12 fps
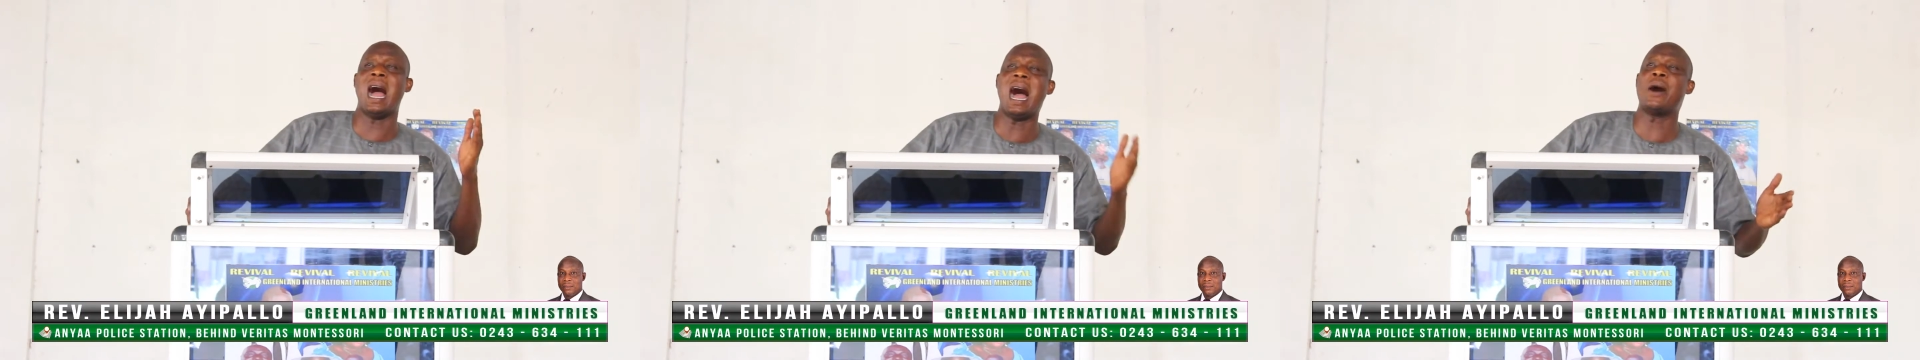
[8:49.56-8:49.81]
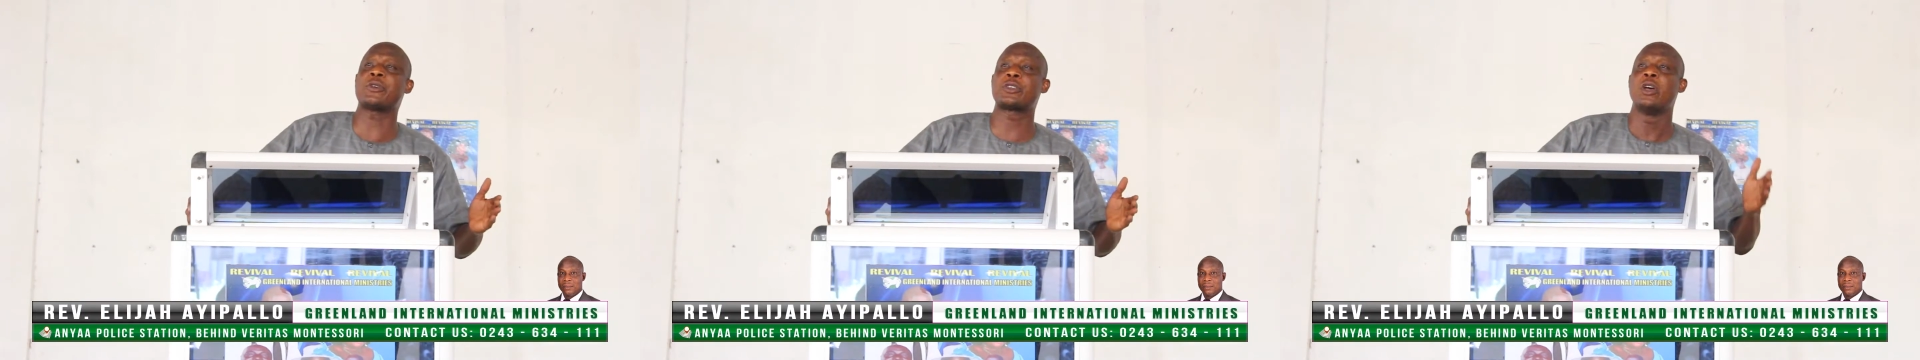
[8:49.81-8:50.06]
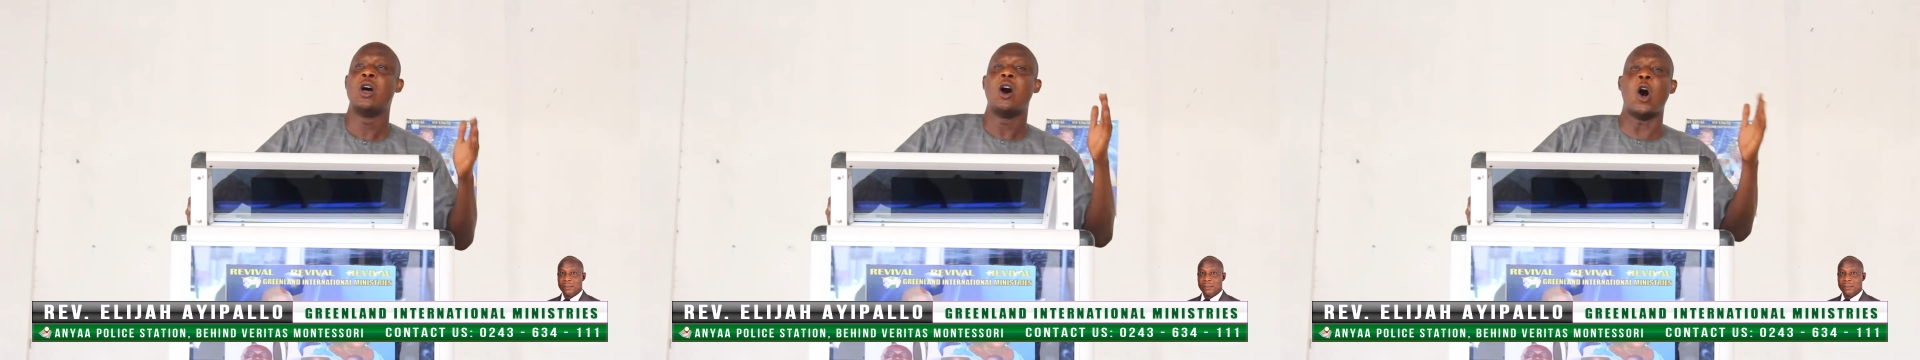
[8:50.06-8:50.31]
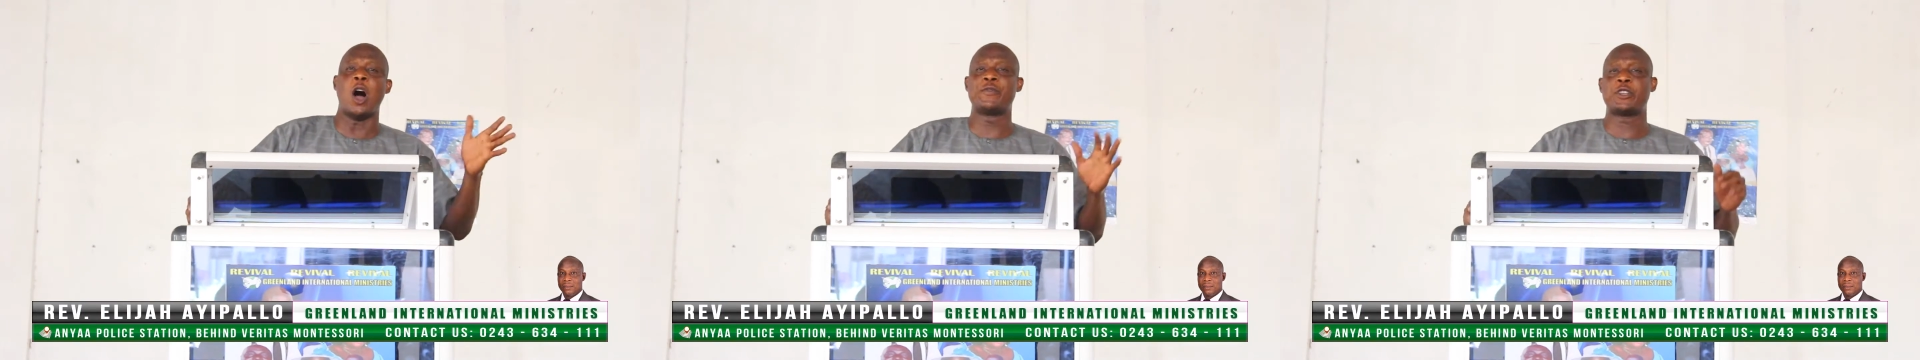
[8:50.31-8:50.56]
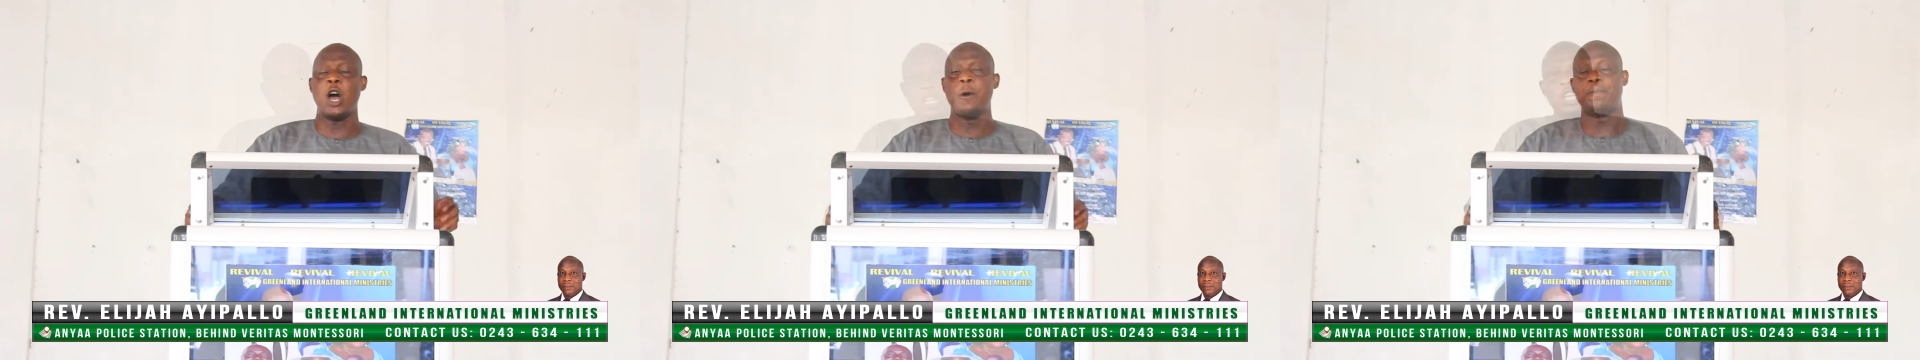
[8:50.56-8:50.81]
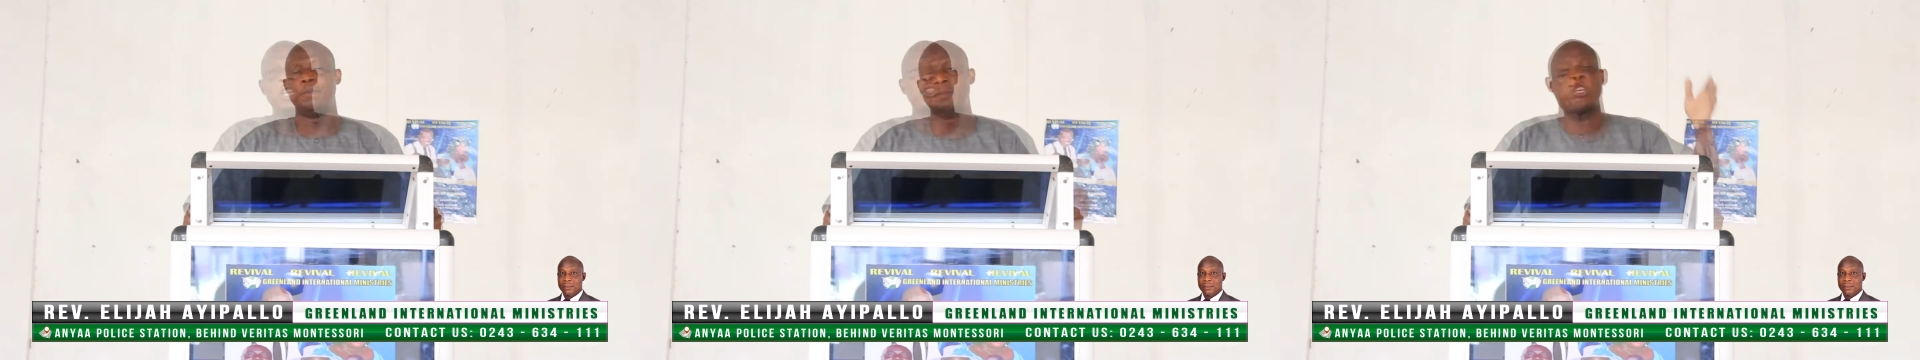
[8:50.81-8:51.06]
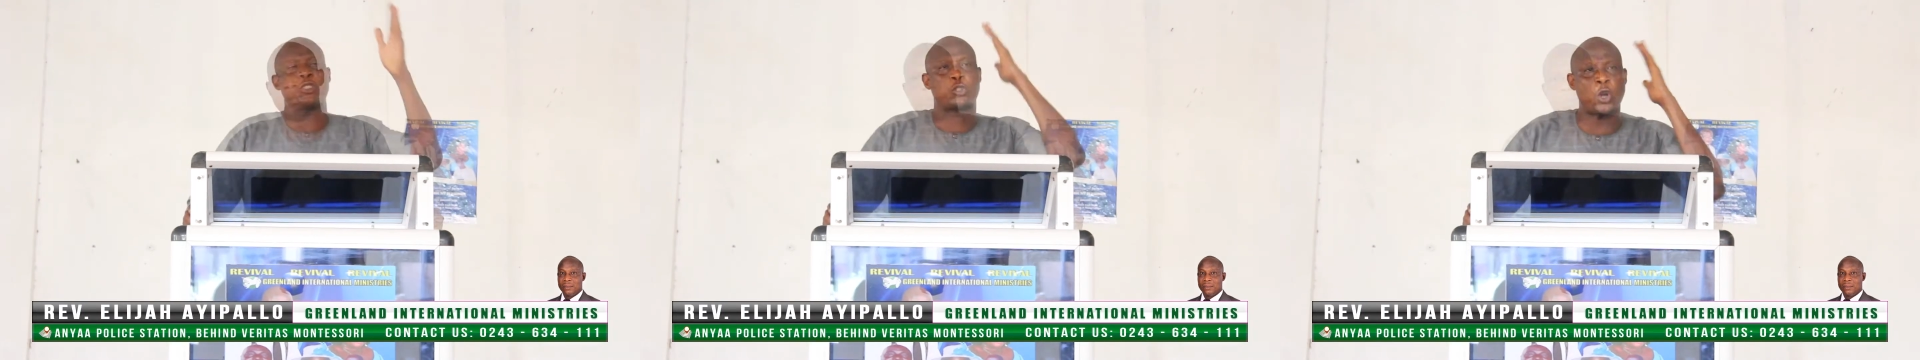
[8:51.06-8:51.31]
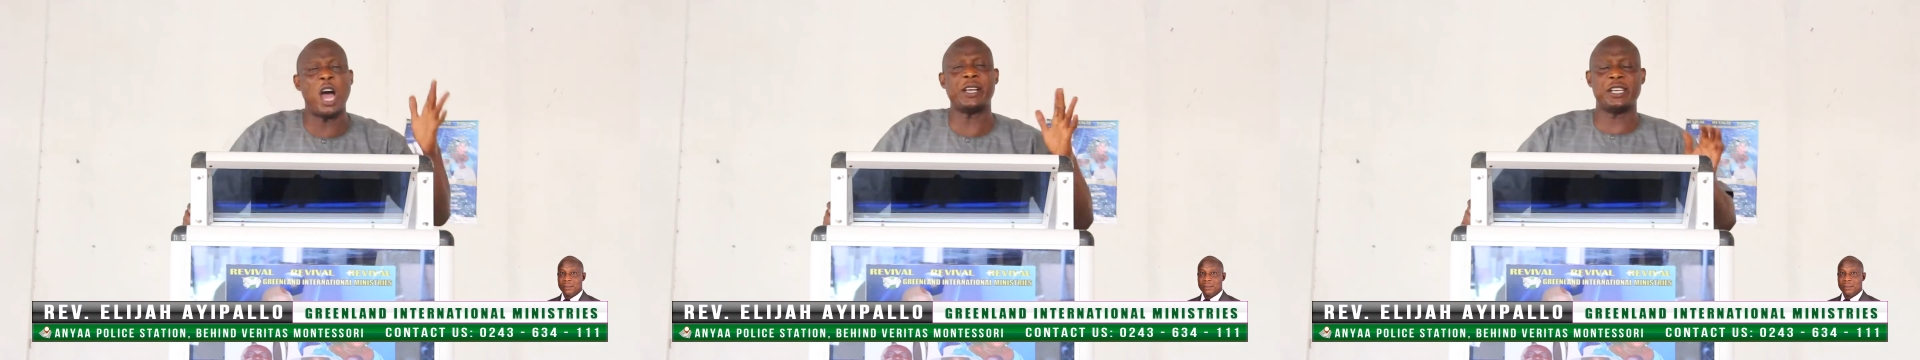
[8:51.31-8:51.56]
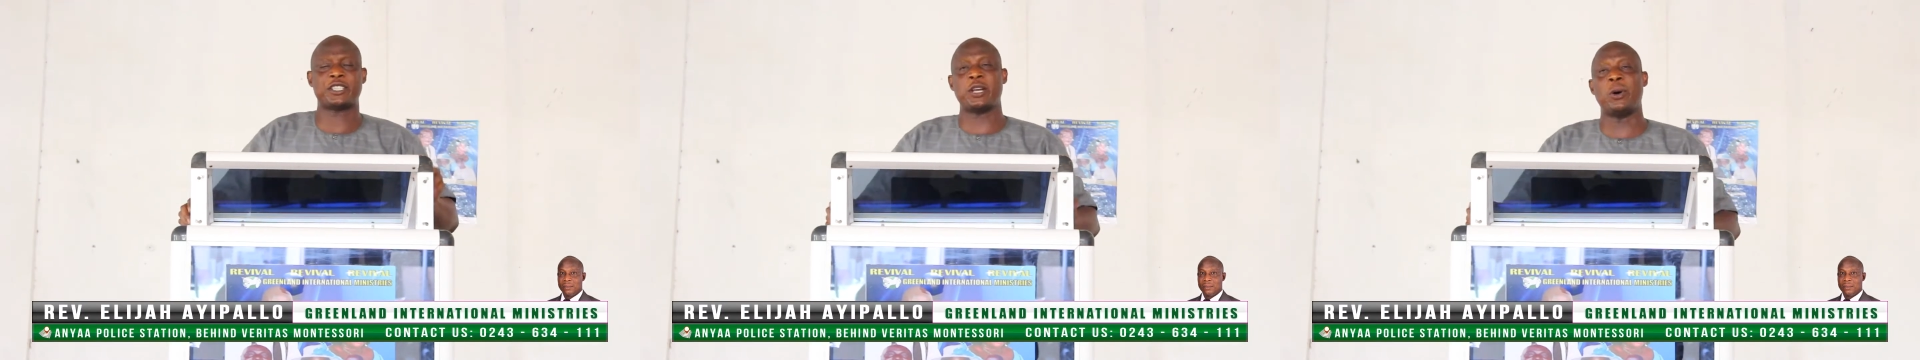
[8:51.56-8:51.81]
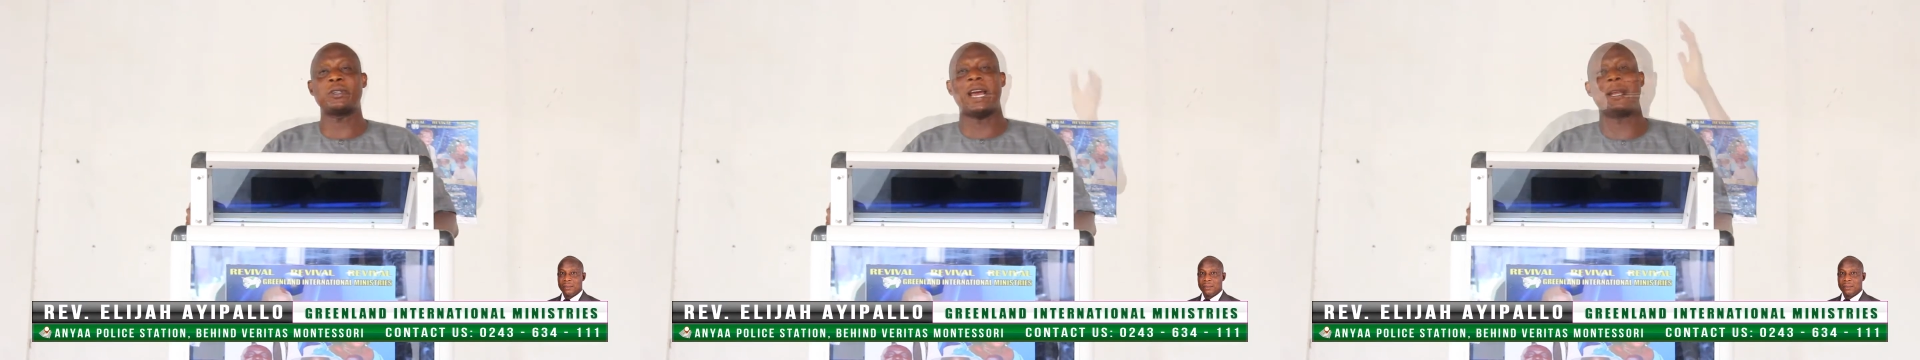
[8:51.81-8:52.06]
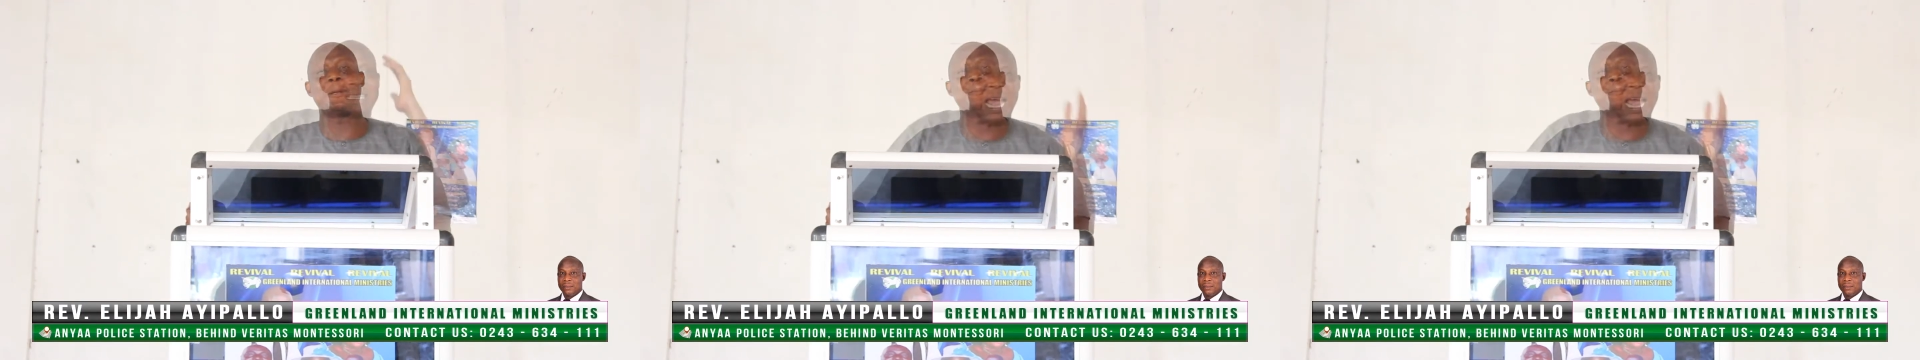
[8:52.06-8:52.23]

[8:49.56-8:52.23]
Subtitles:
house of Job, destroyed his children,